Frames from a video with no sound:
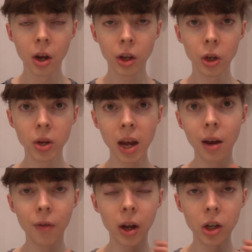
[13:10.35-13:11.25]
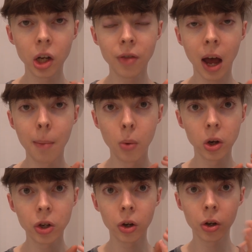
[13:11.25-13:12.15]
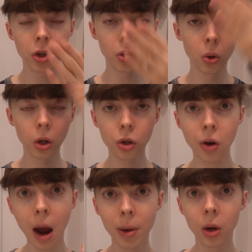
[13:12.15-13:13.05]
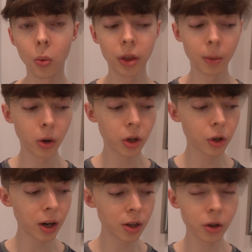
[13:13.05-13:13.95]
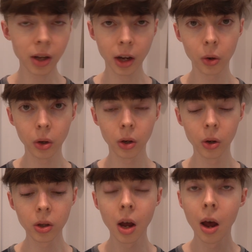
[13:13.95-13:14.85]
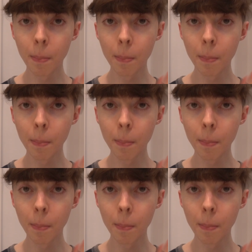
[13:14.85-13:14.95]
you take advantage of that moisture to trap it with the moisturizers that you use,